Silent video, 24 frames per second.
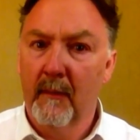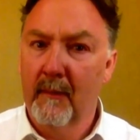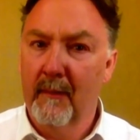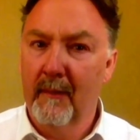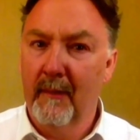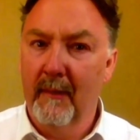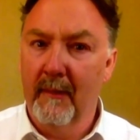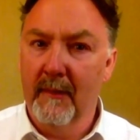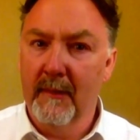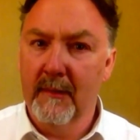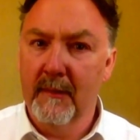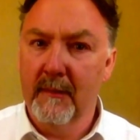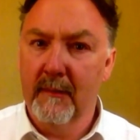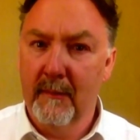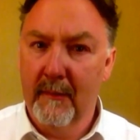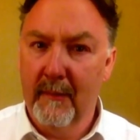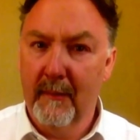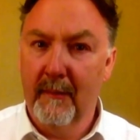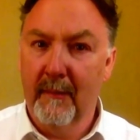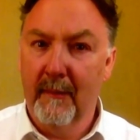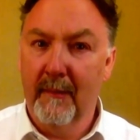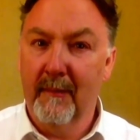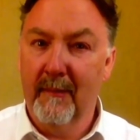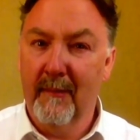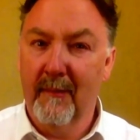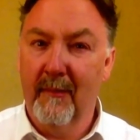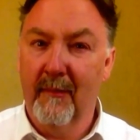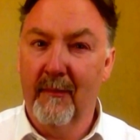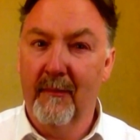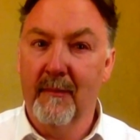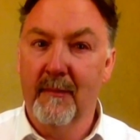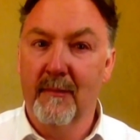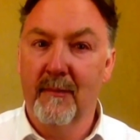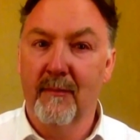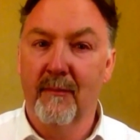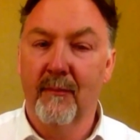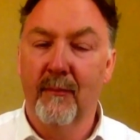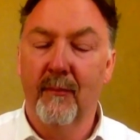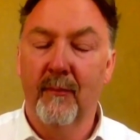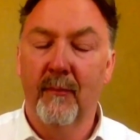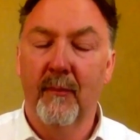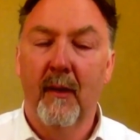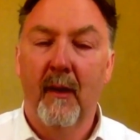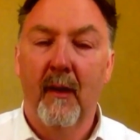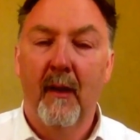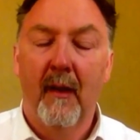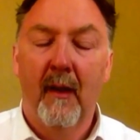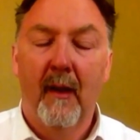Yes, Just,
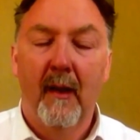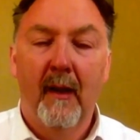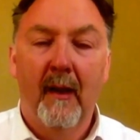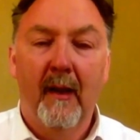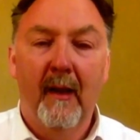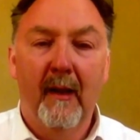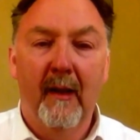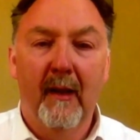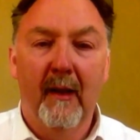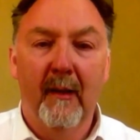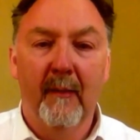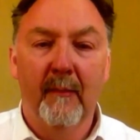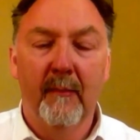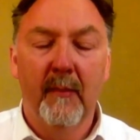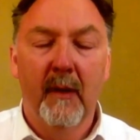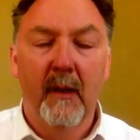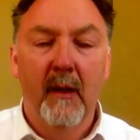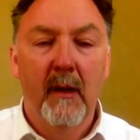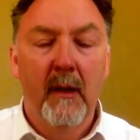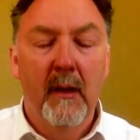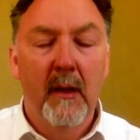um,